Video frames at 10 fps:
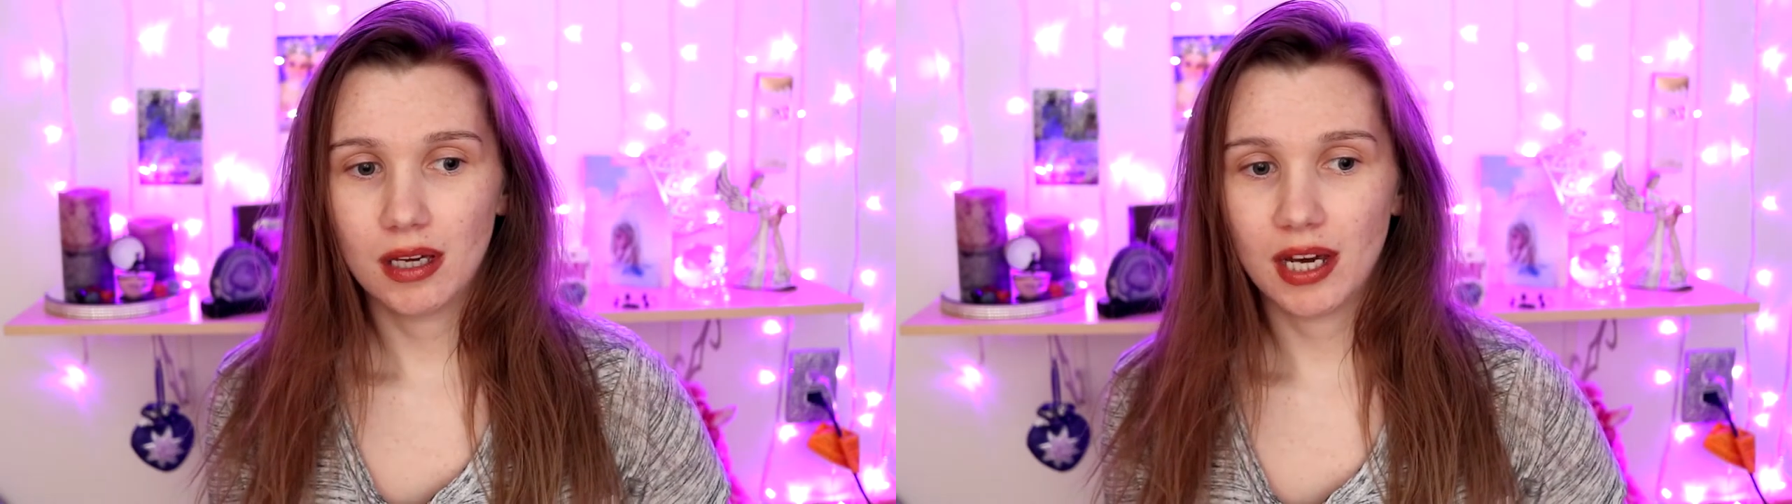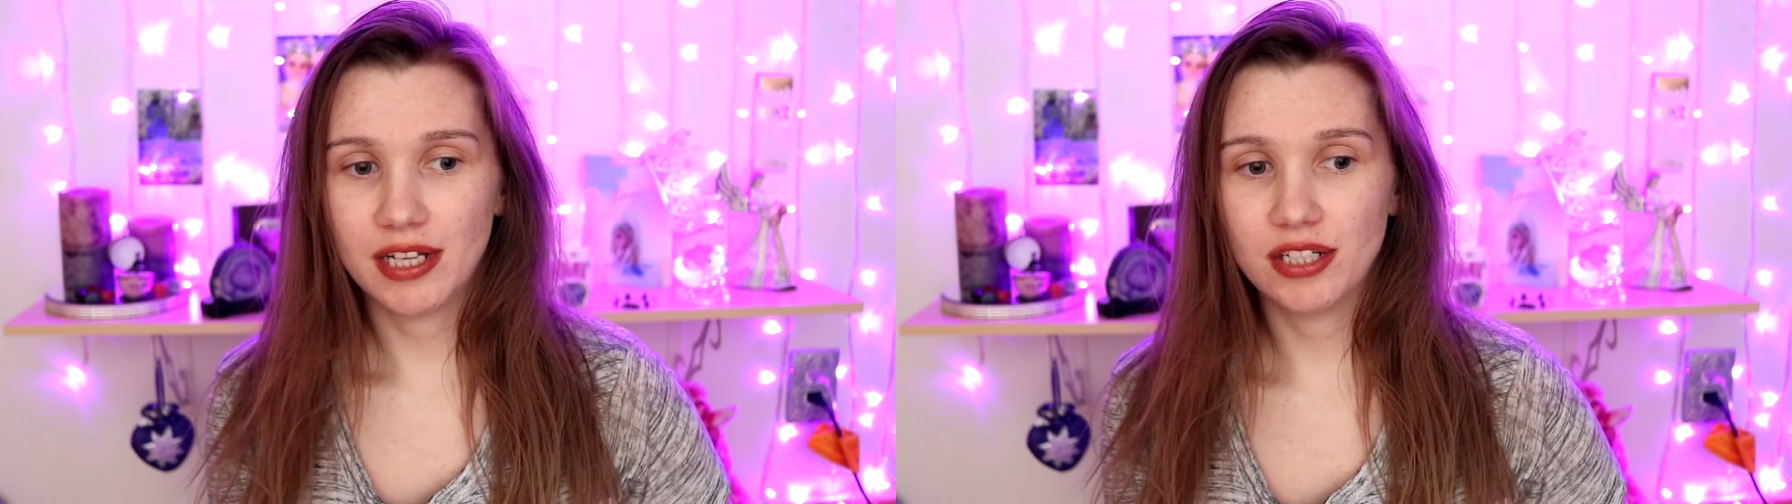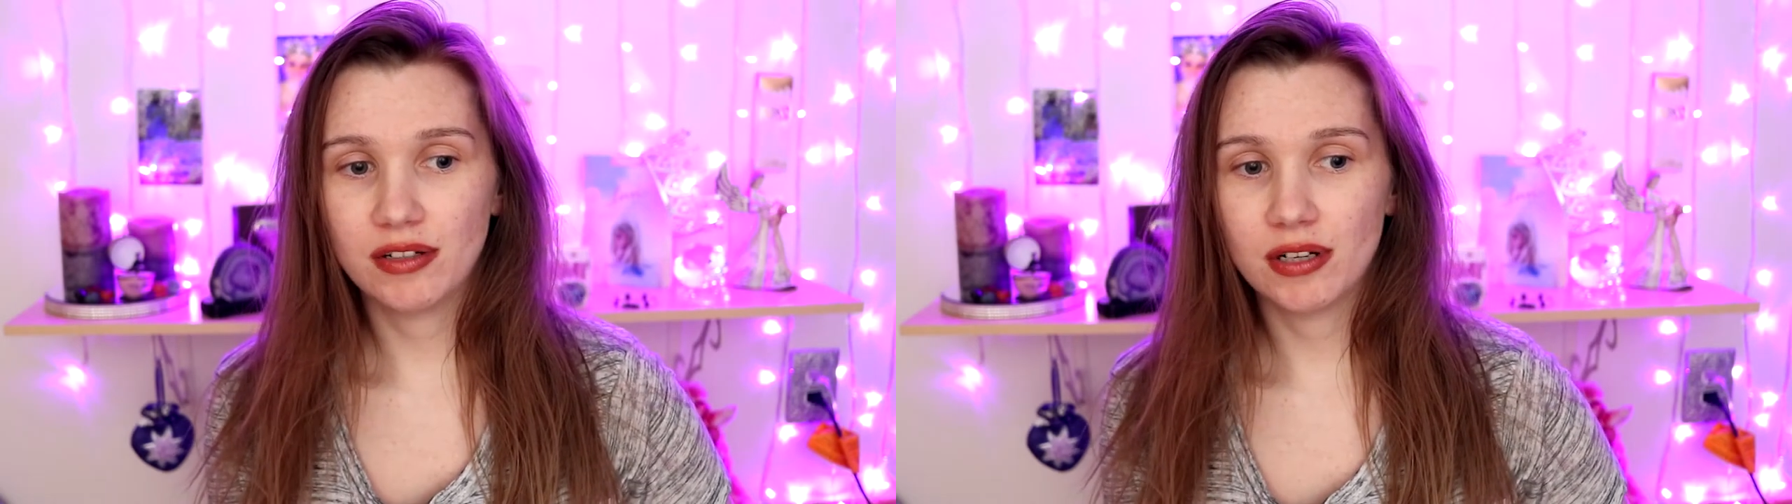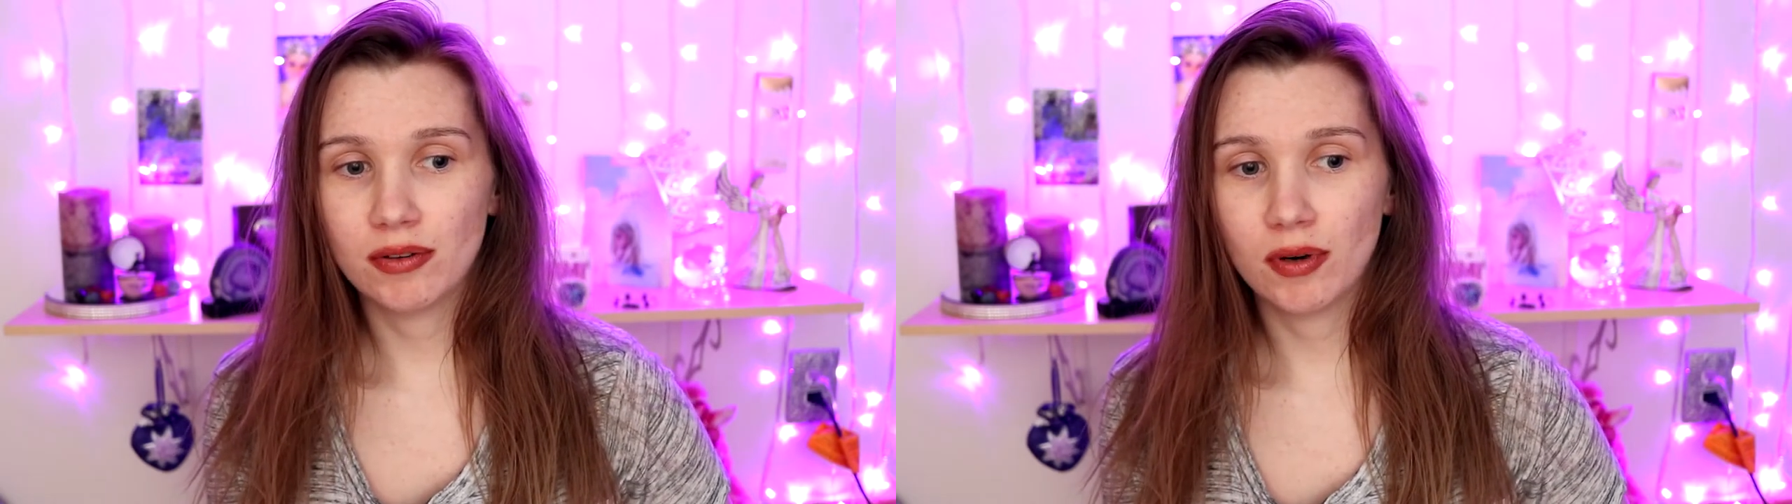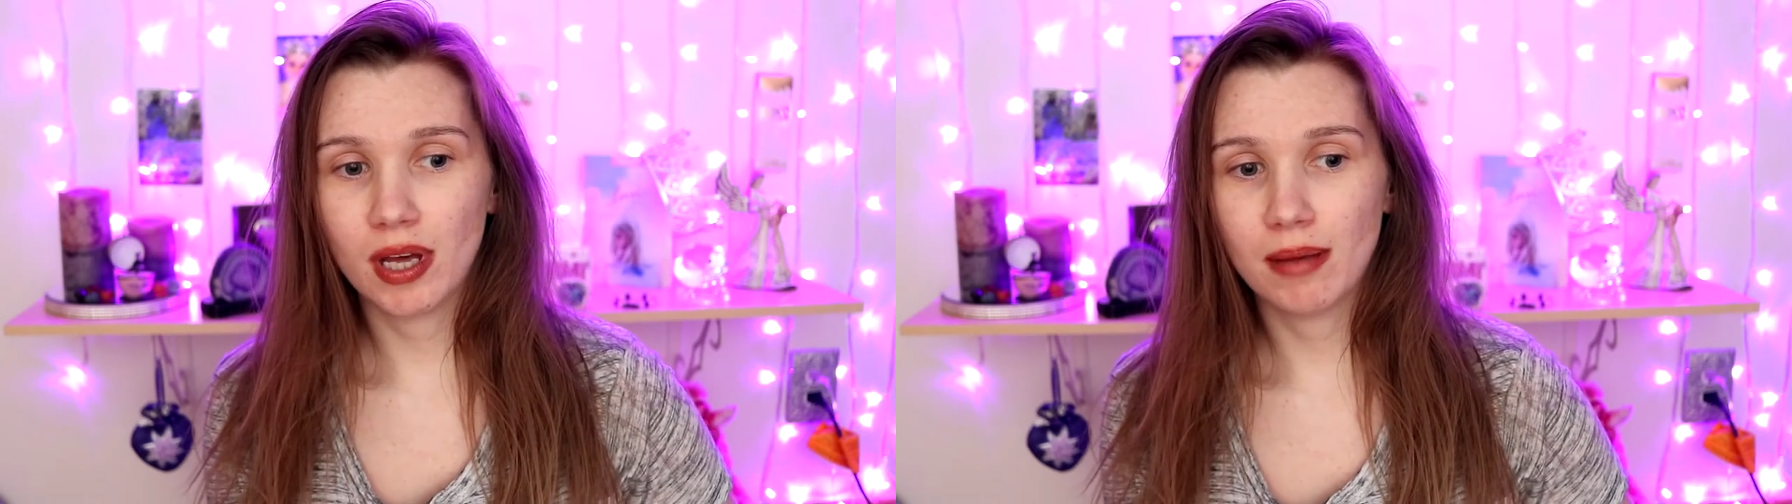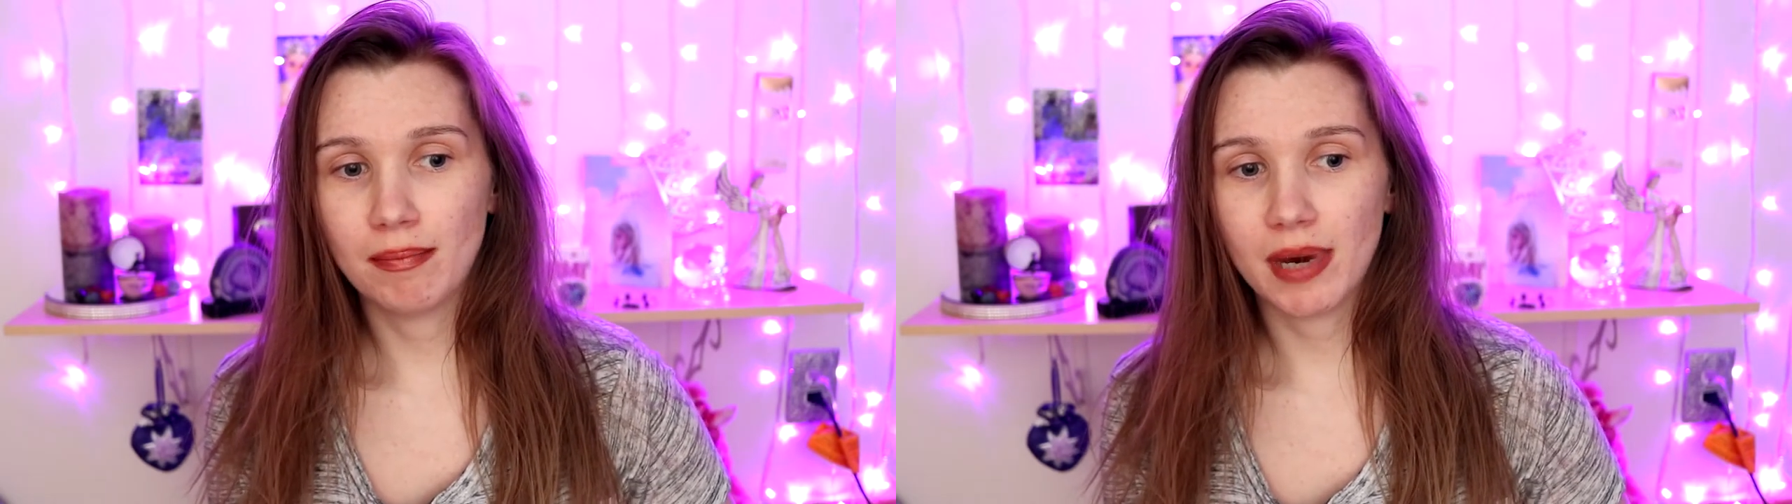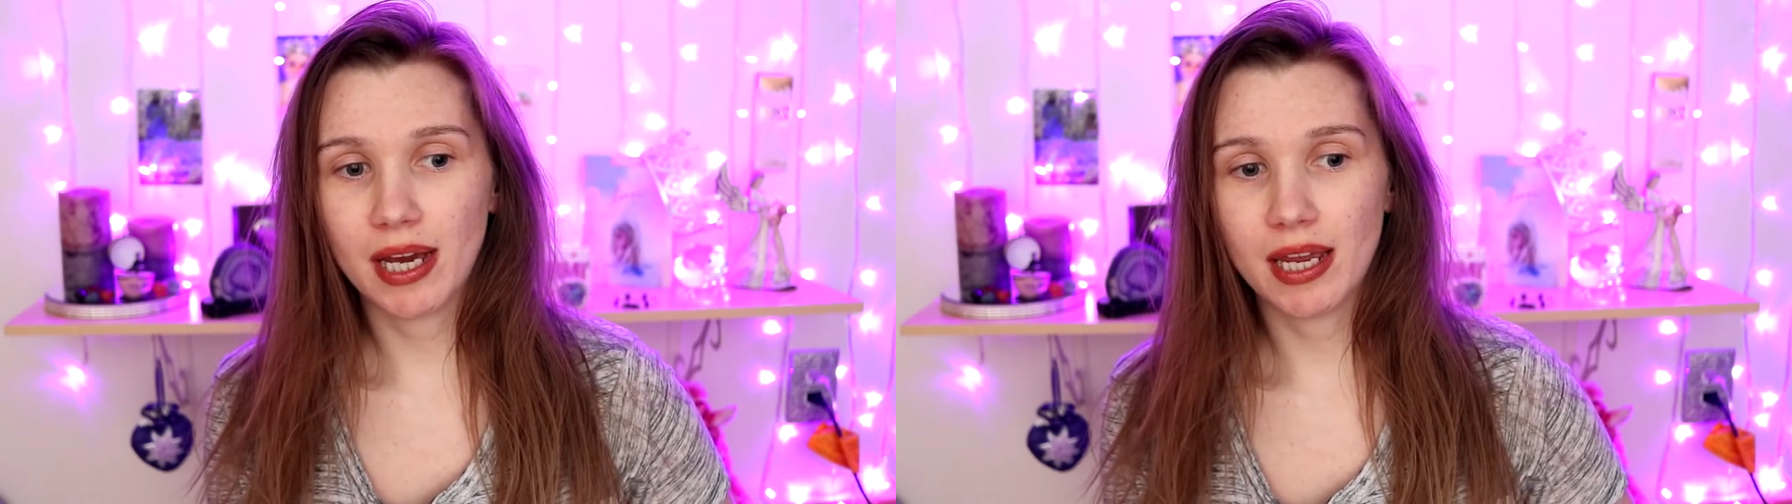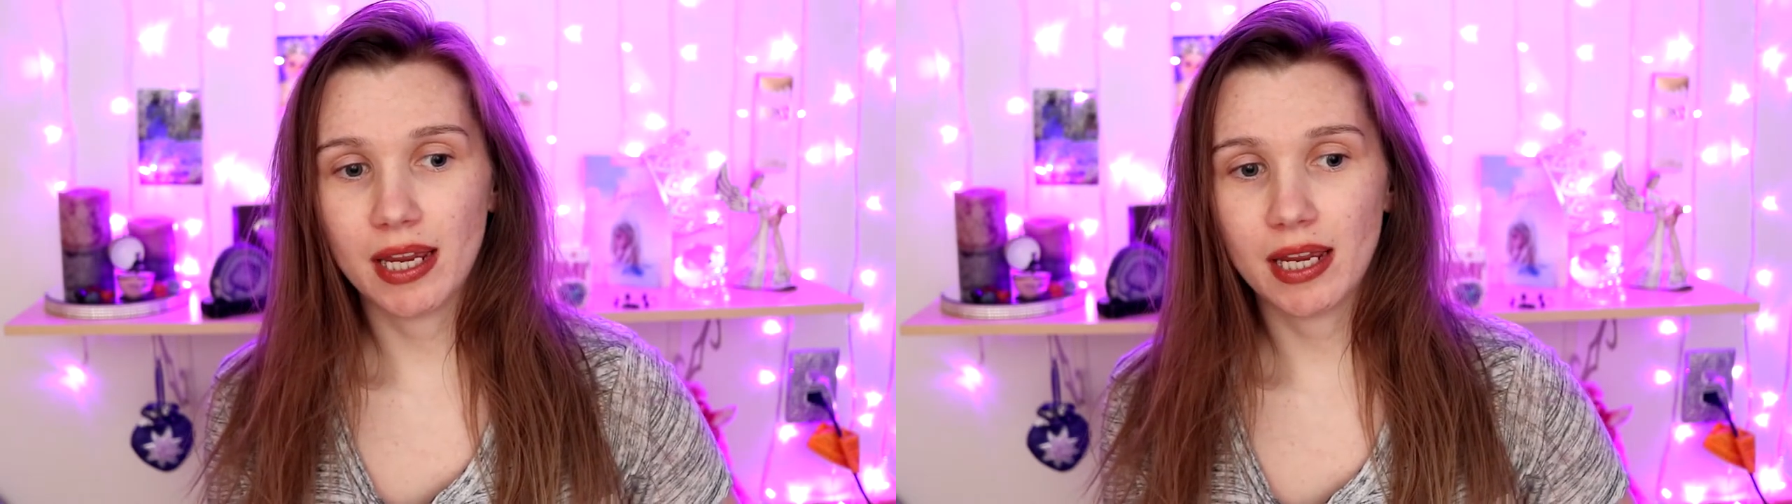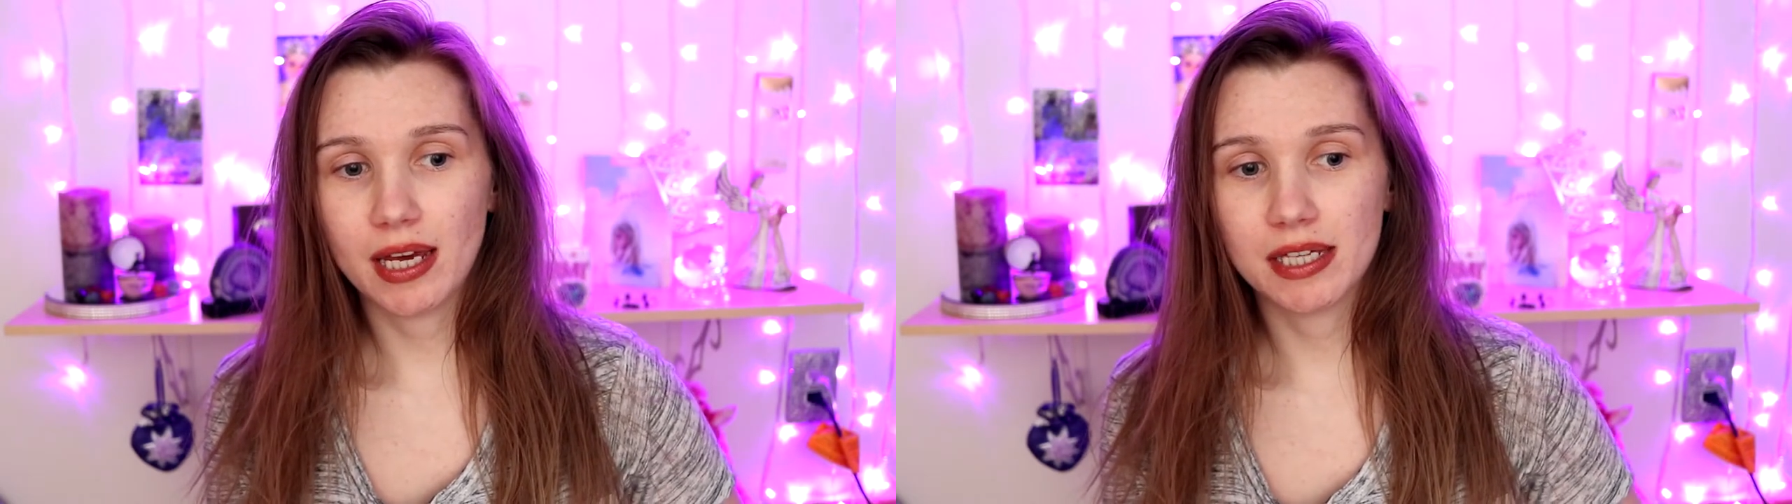I do know my